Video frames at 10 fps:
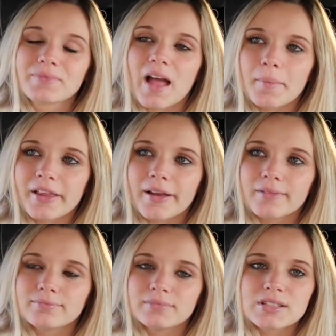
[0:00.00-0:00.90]
I mean,
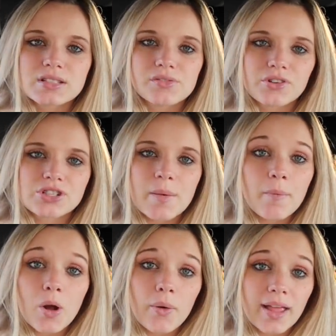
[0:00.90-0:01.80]
this is the first time
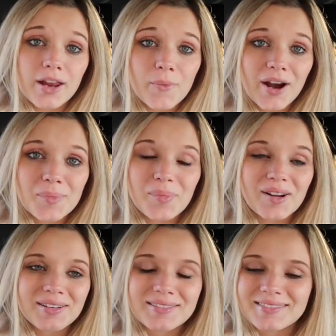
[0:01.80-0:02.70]
I'm going anywhere,
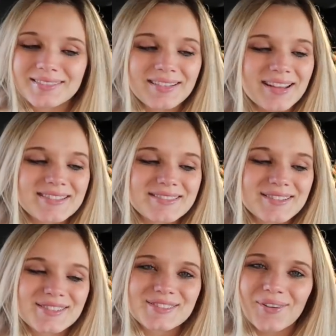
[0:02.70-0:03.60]
but it's
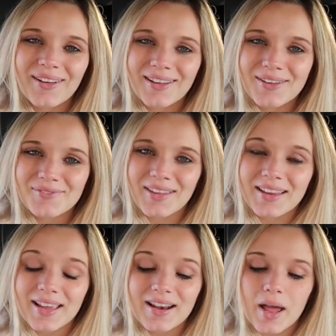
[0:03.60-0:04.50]
just so
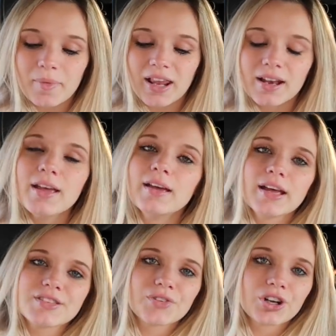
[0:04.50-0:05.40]
inconvenient. I mean,
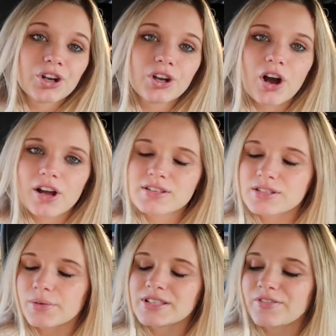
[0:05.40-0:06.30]
it's for a good cause,
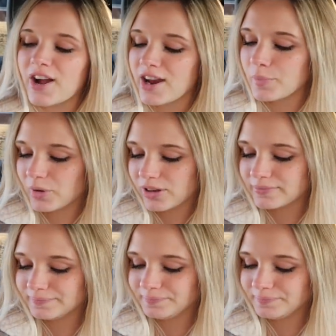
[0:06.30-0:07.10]
so it's fine, but